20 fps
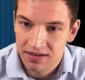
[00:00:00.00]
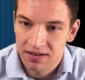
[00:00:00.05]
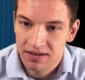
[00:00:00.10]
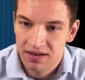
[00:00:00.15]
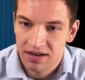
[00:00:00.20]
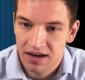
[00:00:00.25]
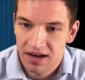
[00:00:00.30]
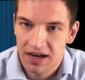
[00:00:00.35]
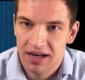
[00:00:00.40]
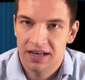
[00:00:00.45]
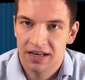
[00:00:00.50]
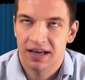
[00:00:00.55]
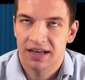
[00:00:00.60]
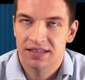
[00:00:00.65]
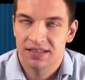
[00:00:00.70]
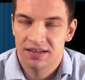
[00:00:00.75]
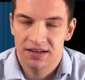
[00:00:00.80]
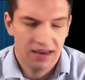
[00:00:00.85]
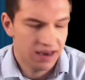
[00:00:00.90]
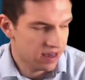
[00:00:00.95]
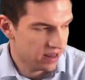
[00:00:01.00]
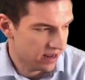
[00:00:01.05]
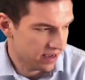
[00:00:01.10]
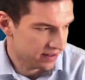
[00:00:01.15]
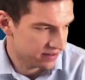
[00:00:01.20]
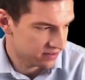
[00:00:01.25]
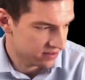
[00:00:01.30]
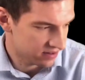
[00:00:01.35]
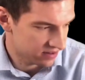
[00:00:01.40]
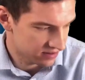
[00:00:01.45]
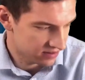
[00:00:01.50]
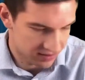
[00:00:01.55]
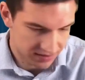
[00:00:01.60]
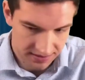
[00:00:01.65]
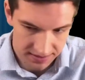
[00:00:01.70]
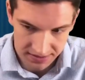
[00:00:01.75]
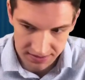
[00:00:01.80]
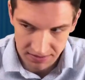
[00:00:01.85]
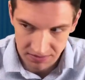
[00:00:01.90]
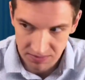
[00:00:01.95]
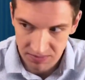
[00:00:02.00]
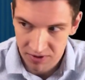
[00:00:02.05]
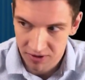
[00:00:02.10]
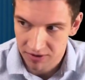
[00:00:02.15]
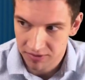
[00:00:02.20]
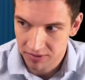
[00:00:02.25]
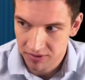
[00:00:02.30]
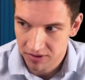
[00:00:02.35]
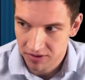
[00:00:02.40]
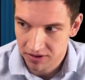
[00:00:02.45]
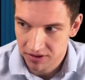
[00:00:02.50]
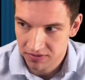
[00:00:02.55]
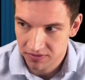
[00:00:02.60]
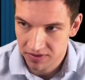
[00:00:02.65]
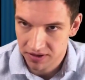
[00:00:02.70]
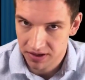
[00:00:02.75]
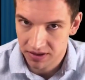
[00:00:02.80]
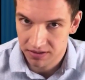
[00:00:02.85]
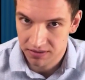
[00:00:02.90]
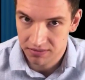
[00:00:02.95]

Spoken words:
I guess you can't answer because this is a pre-recorded video.